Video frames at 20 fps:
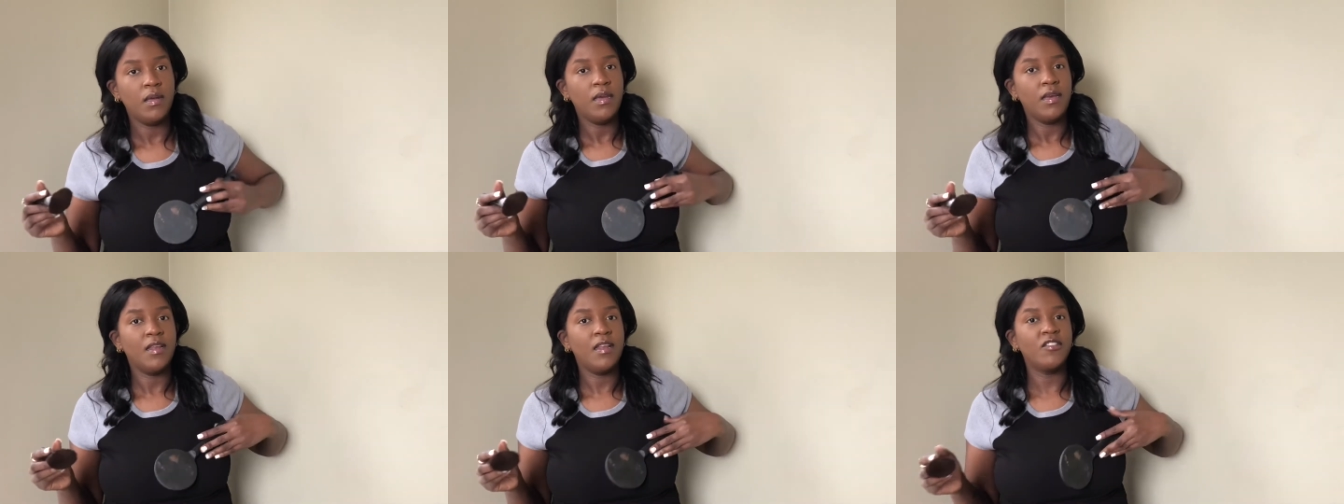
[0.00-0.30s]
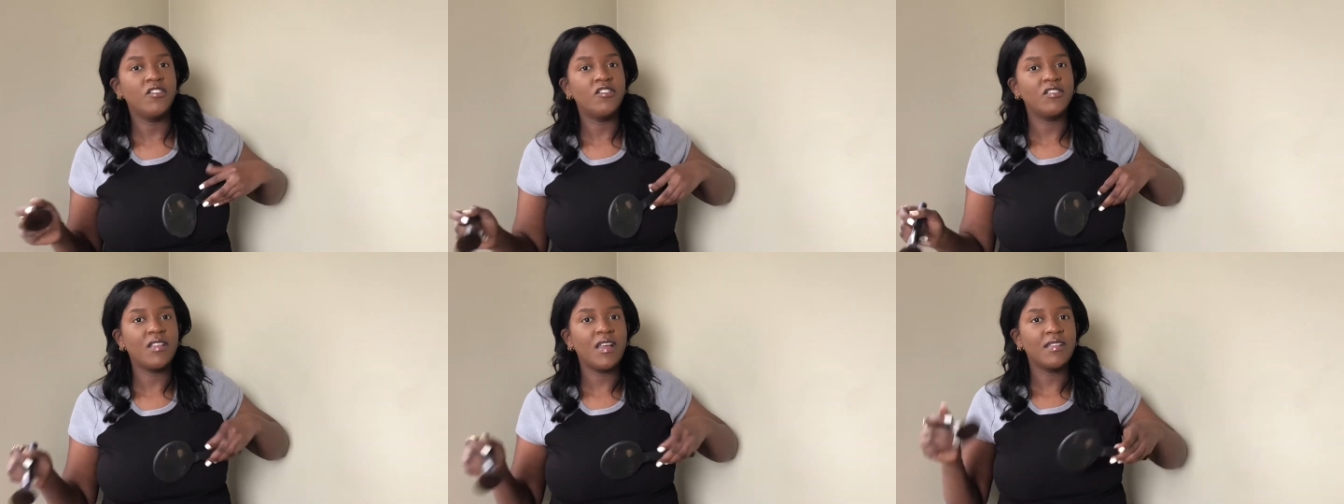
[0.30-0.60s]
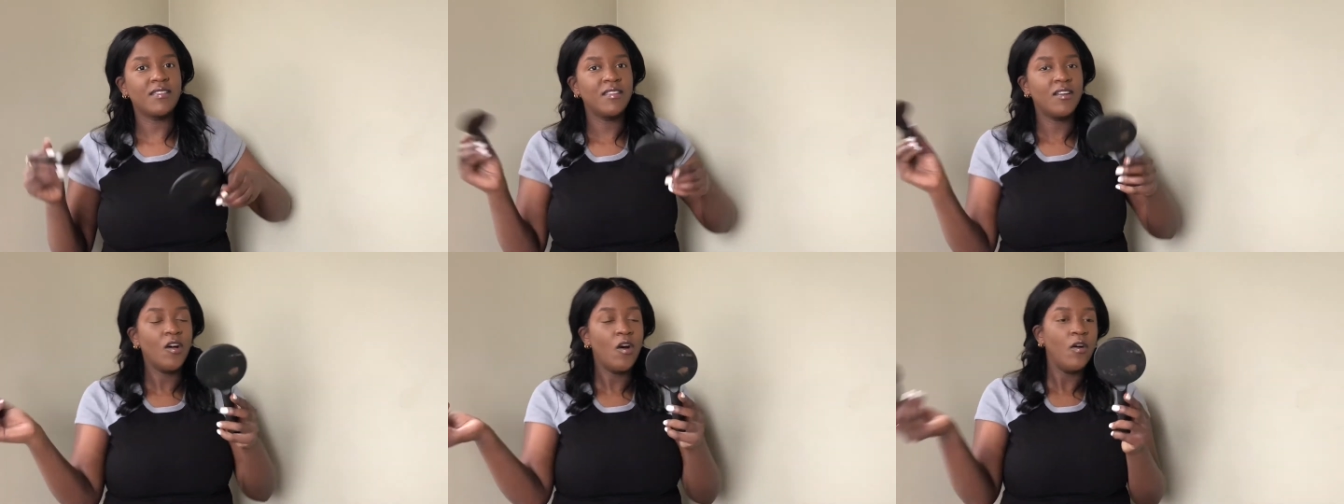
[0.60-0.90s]
I just like
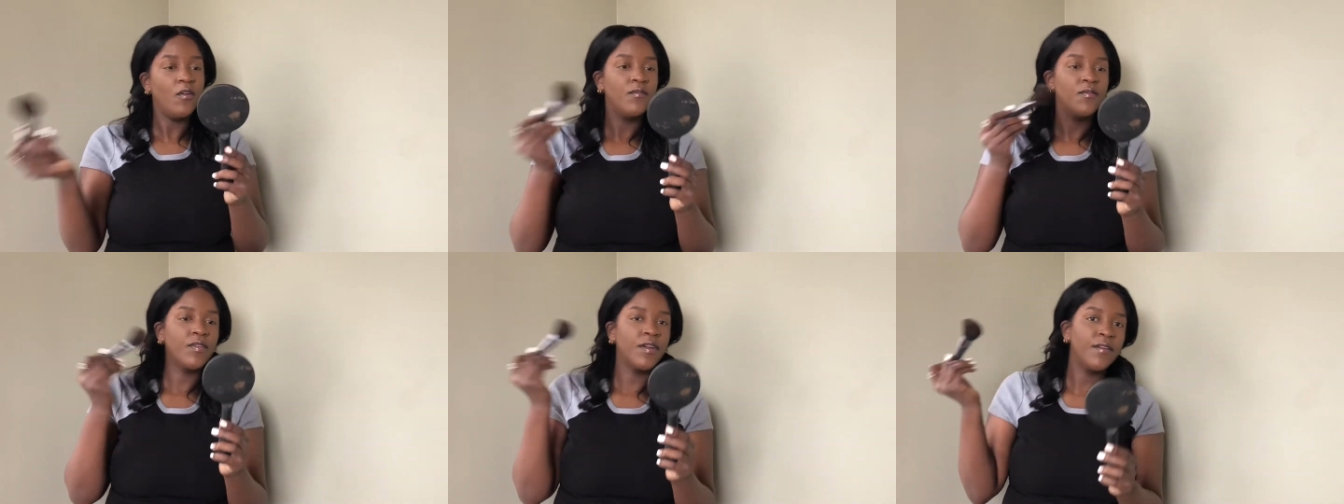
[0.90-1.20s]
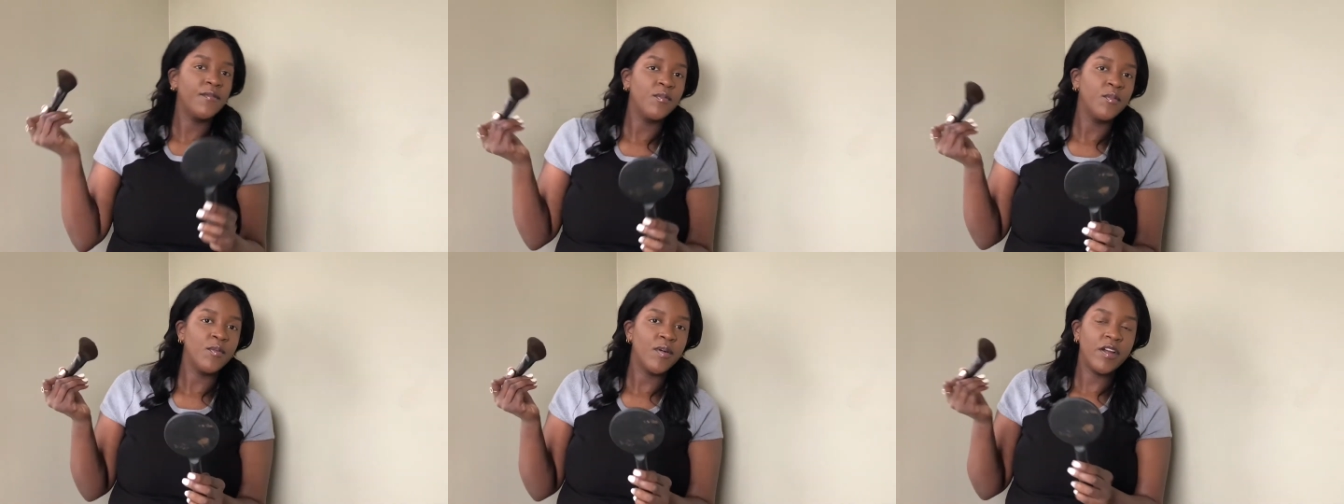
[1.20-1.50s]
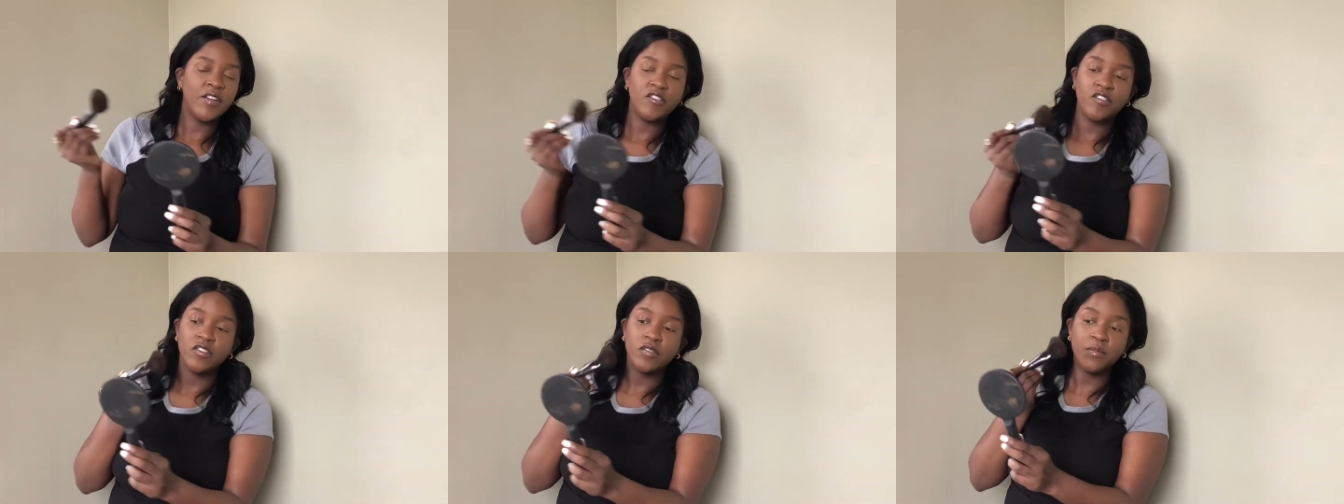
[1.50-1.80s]
to go over everywhere
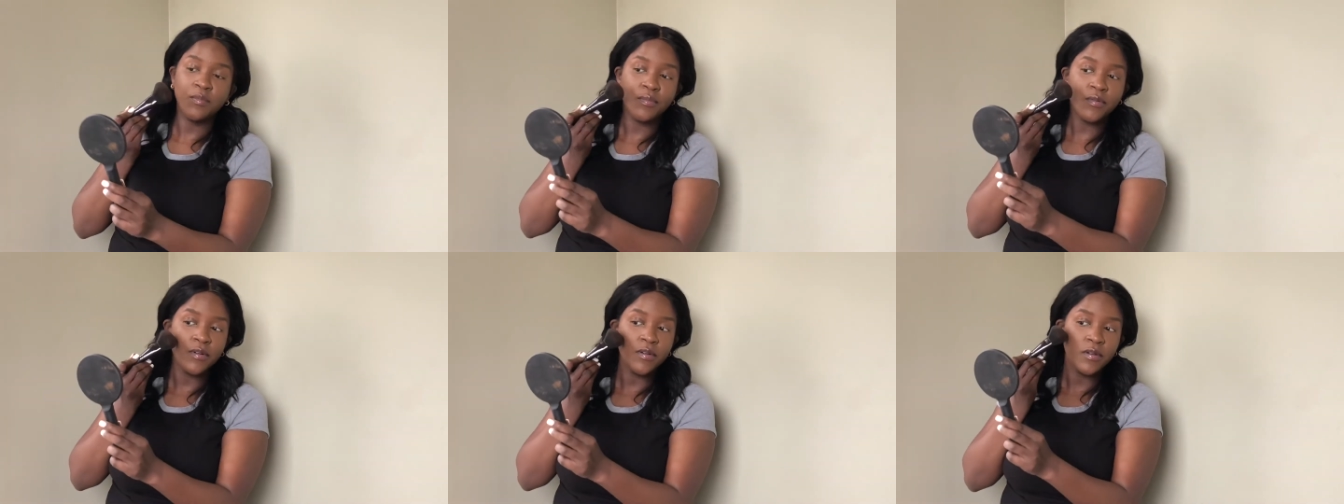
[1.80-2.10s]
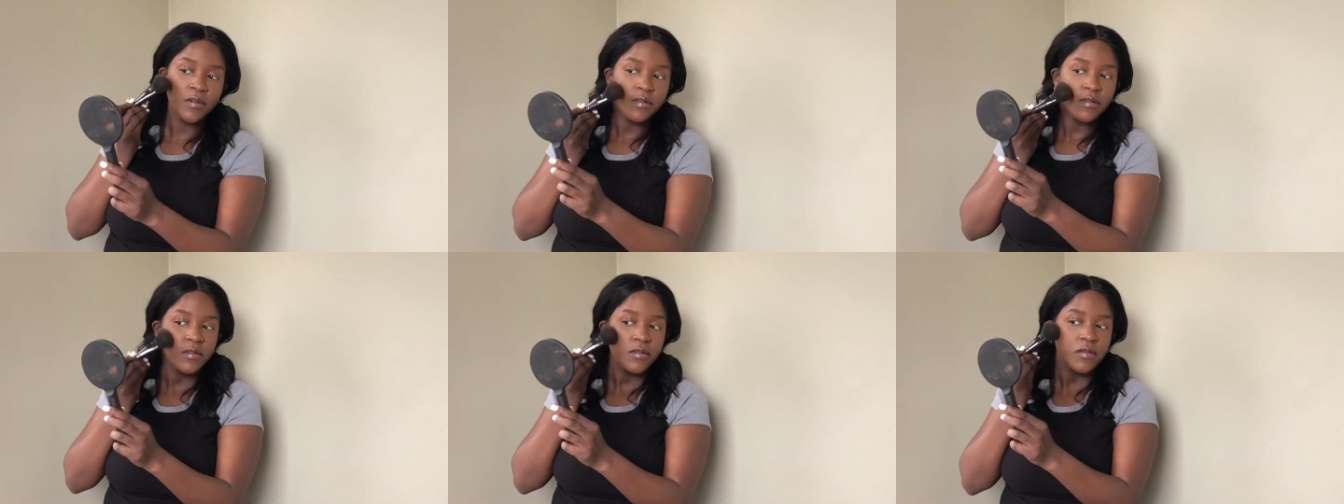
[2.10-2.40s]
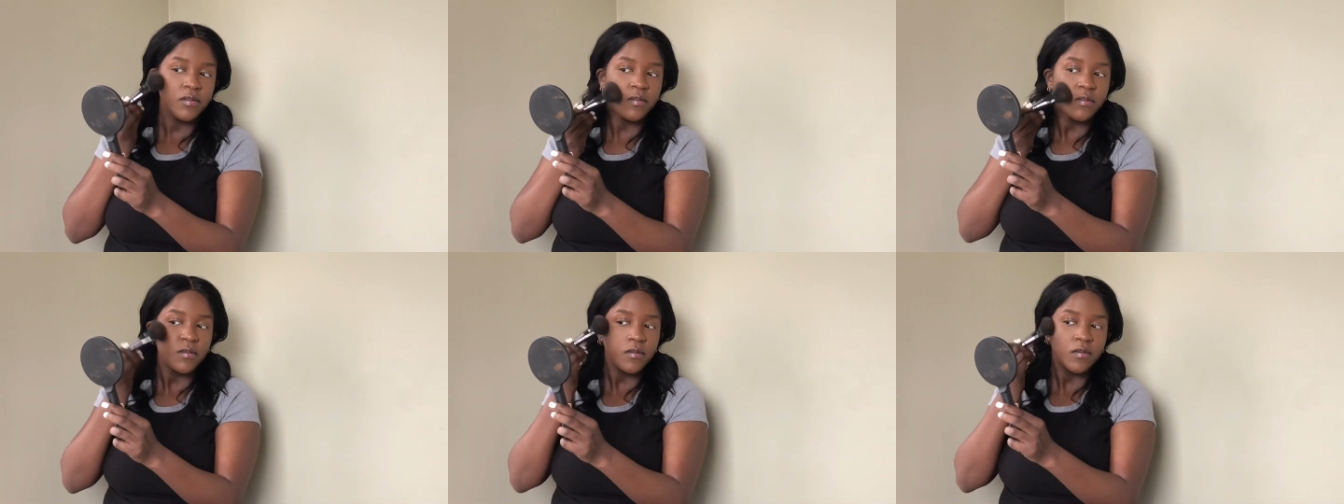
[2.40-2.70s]
I just
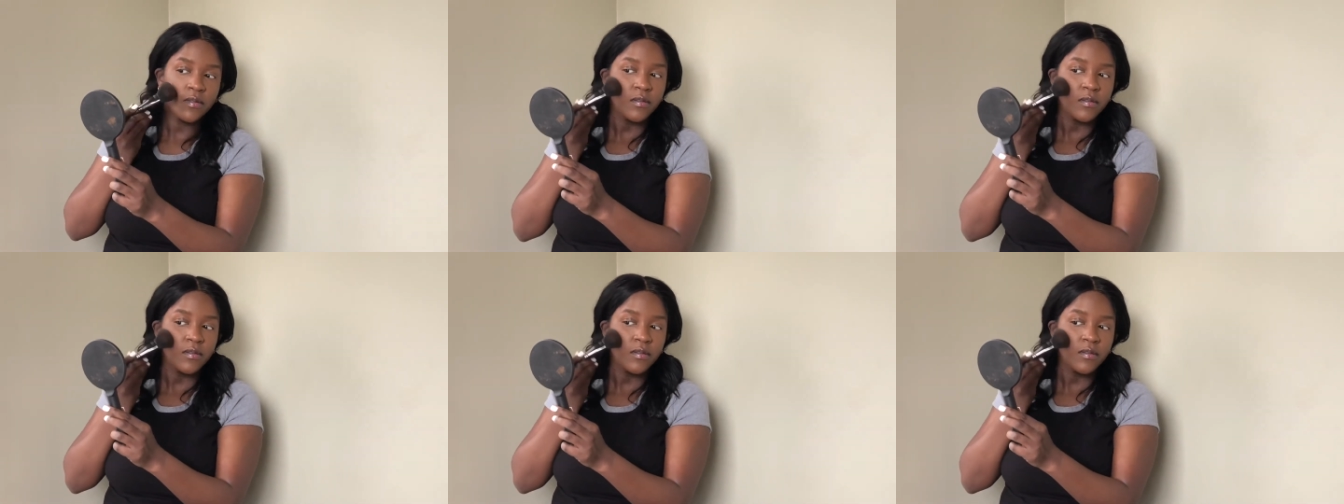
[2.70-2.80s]
bronze.